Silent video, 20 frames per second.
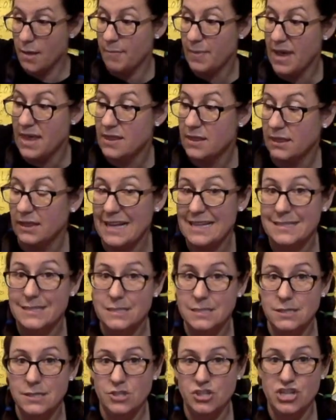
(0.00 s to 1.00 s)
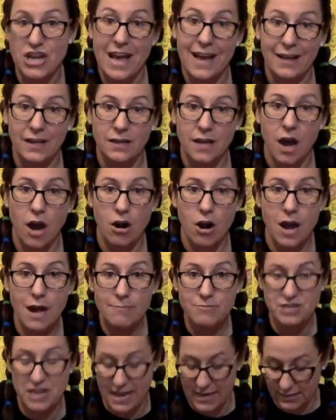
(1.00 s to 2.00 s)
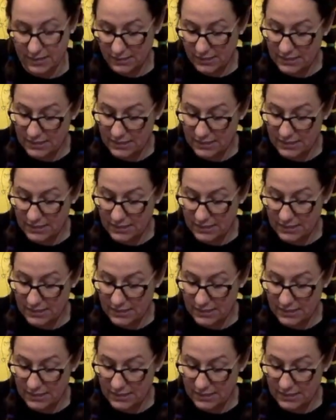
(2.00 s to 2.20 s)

But let's check our objects.